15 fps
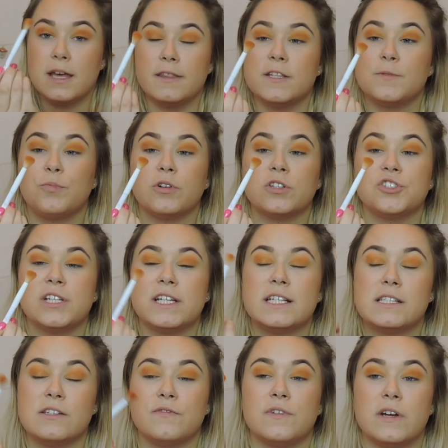This brush
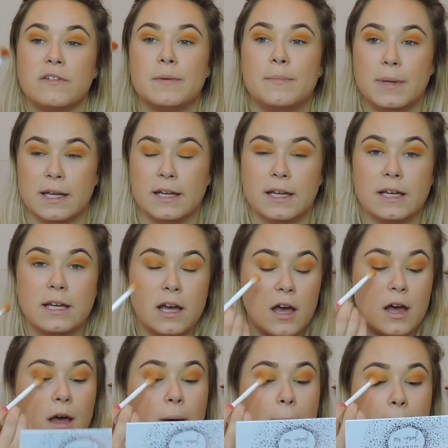is very big.
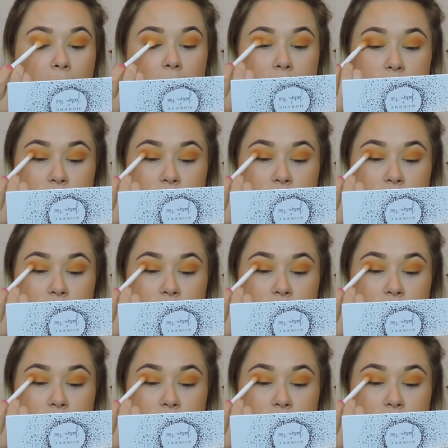I